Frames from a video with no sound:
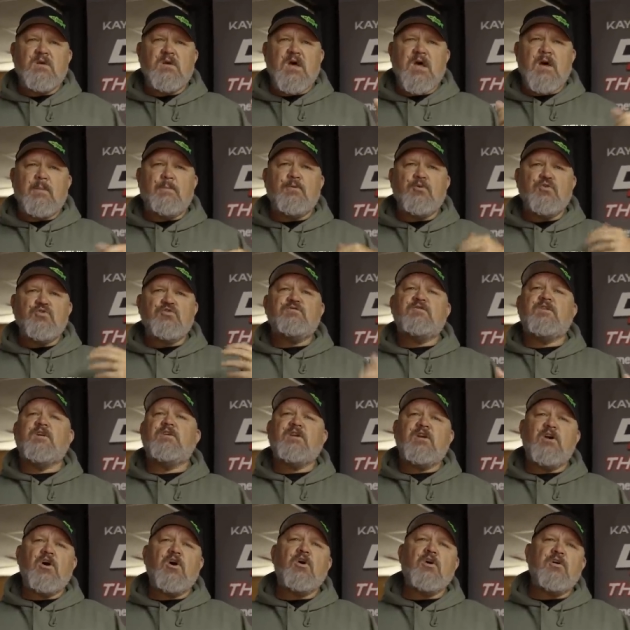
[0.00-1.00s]
I push
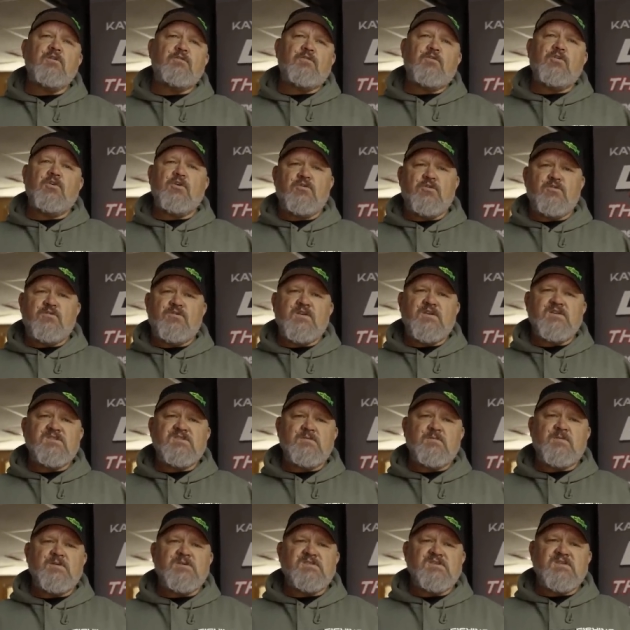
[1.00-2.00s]
very hard for other things
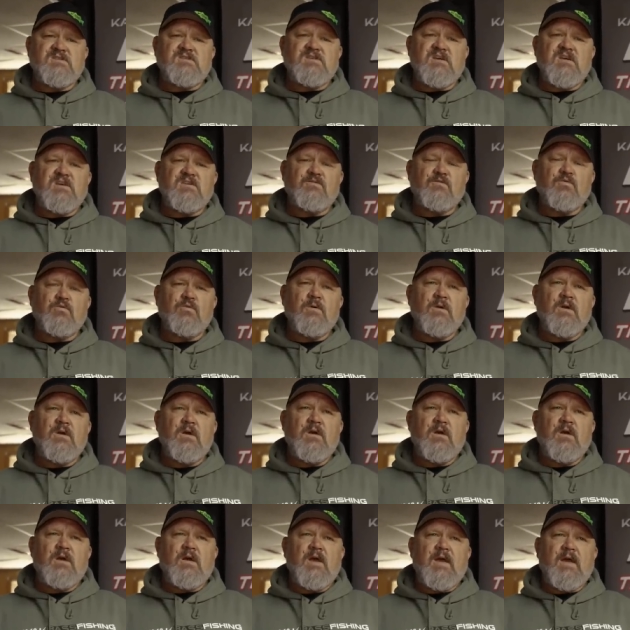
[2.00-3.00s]
to be successful.
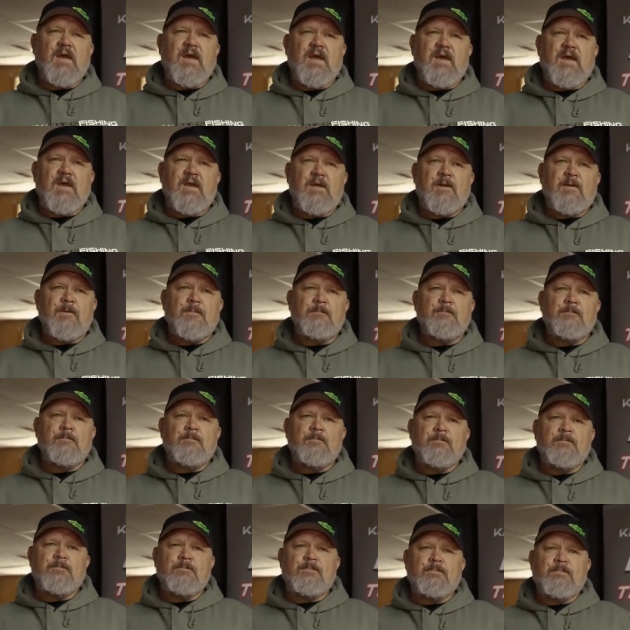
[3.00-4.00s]
And
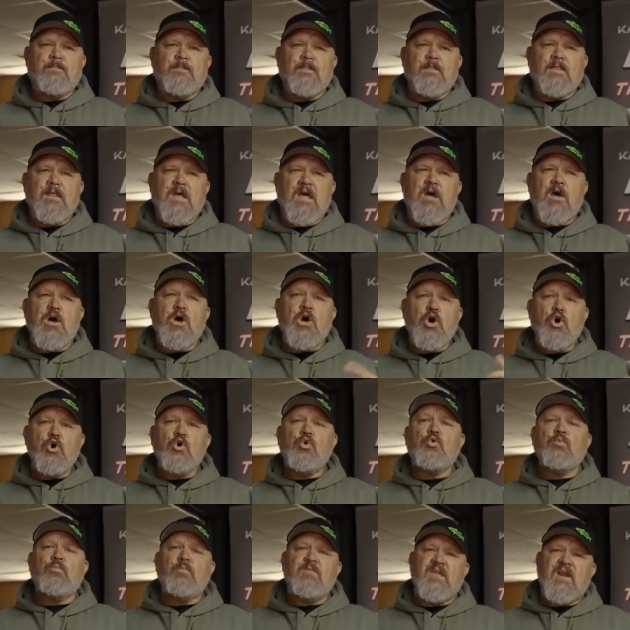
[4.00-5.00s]
I
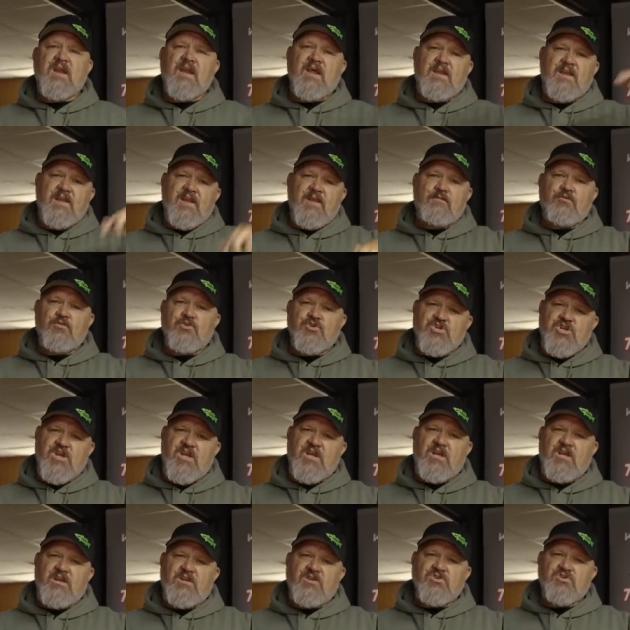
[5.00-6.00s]
hope that I never
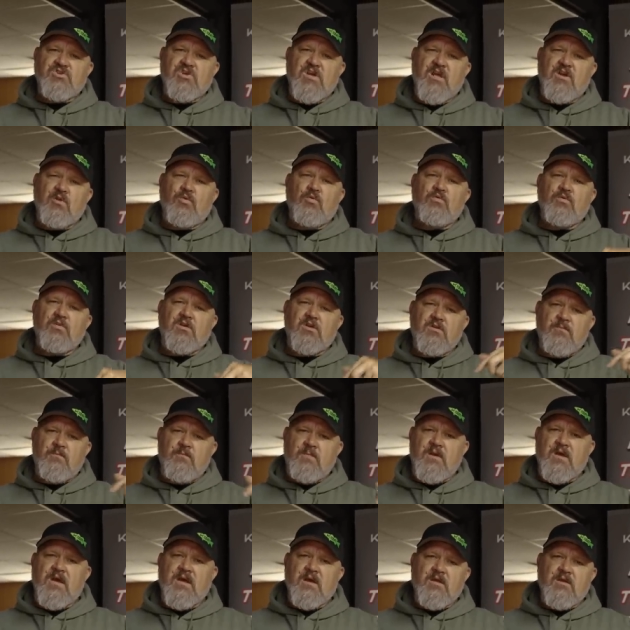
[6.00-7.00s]
change. I don't
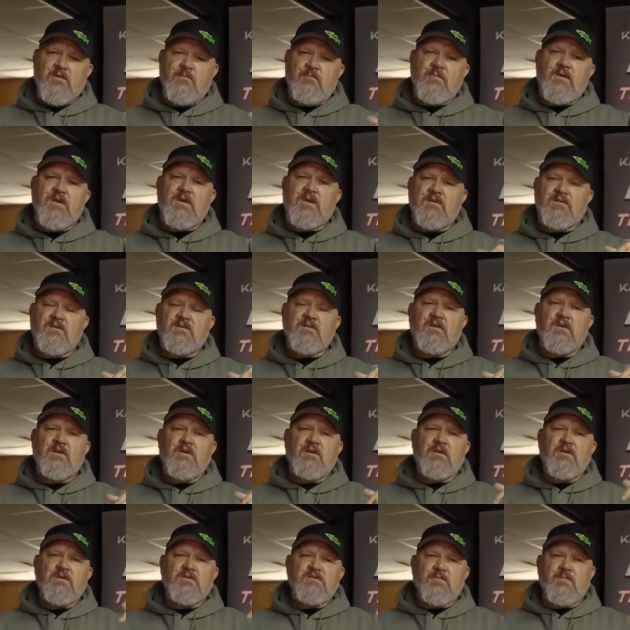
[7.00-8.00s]
commit, I commit
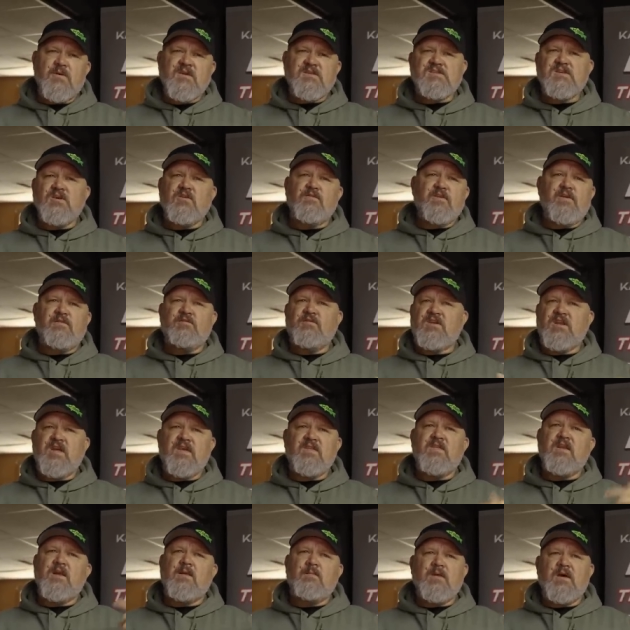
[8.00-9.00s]
to myself every day
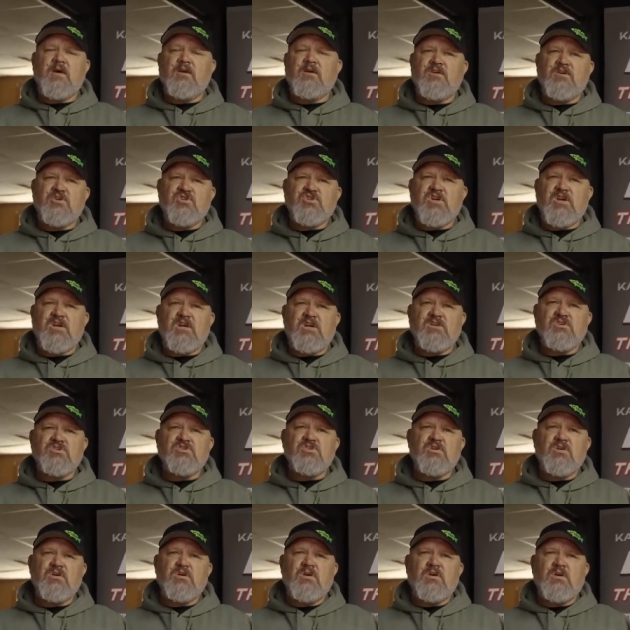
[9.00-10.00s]
that I'm not going to change.